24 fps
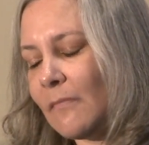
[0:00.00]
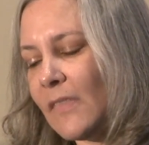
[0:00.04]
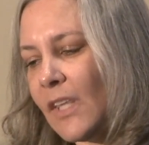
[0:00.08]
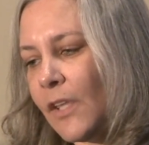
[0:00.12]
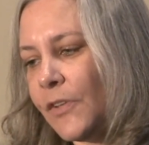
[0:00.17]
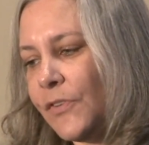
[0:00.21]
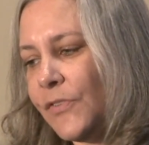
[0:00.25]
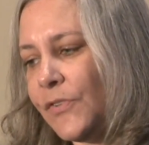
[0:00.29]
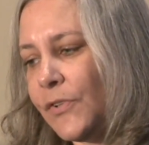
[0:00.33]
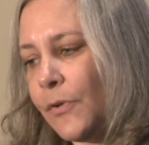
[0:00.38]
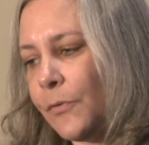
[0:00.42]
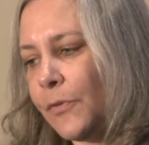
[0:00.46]

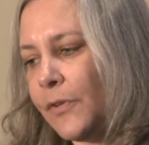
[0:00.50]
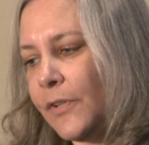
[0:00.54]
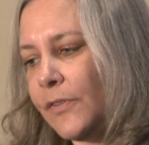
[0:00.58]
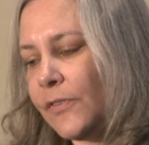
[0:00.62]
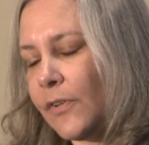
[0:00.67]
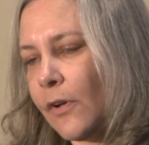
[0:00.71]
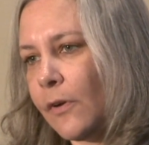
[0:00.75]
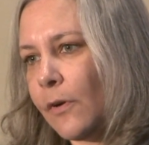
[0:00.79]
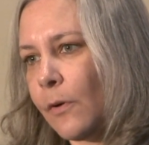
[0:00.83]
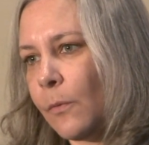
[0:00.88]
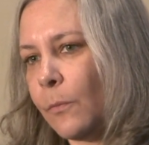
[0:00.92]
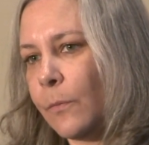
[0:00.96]
So
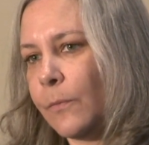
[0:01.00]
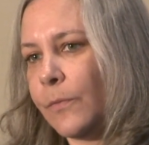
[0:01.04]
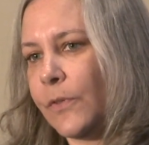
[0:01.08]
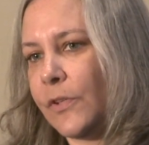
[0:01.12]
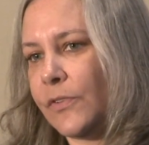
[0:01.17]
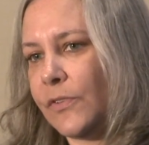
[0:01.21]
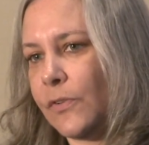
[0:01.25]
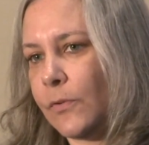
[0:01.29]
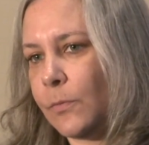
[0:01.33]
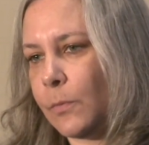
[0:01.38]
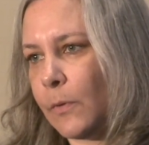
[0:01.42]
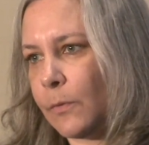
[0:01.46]

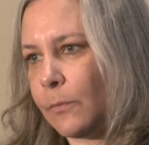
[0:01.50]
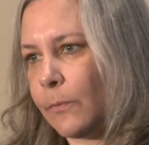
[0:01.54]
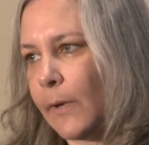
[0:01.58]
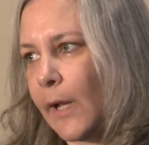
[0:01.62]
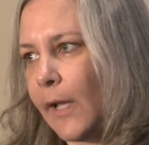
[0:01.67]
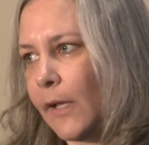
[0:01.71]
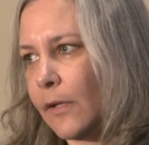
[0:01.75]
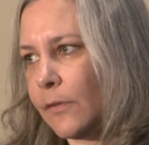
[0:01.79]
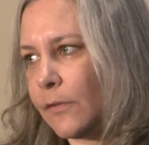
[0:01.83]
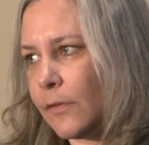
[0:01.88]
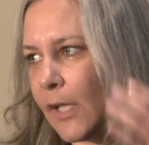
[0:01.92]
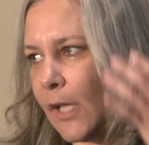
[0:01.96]
this is what
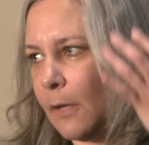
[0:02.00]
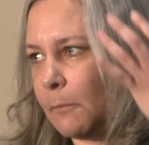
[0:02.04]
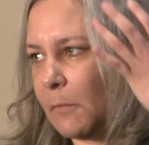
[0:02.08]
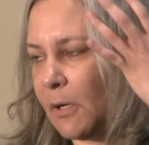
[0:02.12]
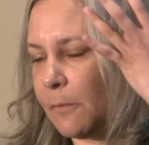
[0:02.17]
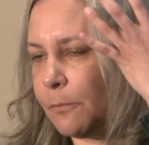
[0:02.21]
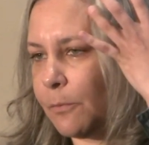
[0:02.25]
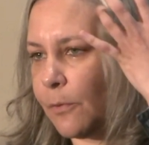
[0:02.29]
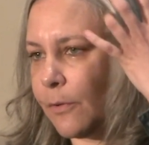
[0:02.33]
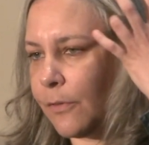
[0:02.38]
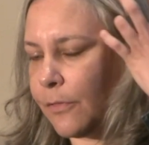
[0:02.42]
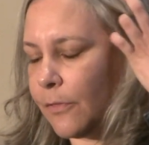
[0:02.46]
RAND came
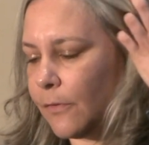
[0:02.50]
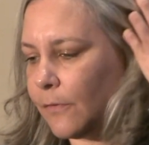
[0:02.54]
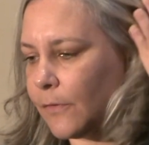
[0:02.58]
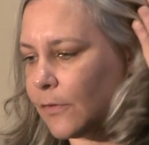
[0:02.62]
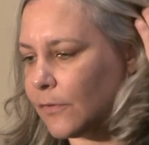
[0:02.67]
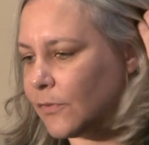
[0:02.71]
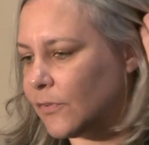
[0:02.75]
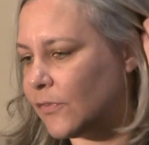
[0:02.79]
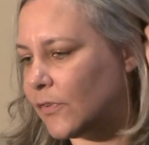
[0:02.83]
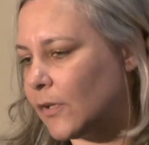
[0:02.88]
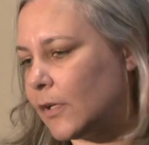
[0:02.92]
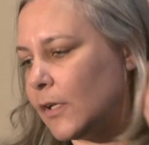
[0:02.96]
up with in their
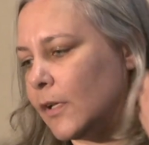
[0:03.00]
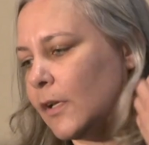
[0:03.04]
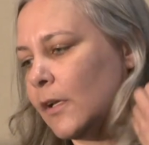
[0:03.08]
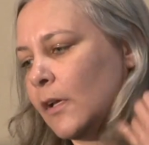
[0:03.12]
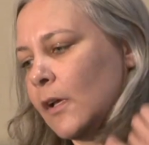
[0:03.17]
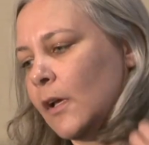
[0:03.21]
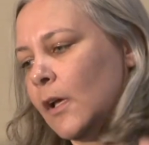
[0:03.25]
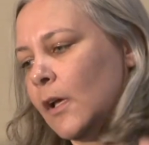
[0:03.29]
study.